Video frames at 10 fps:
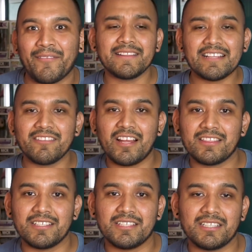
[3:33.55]
Like that's
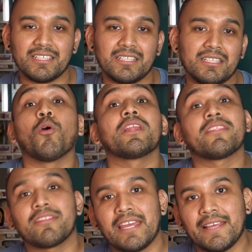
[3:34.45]
not the only
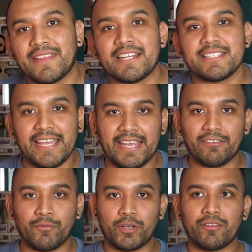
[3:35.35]
thing that it
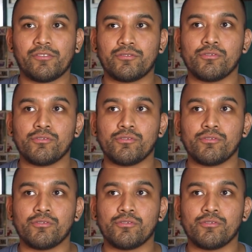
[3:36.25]
takes for us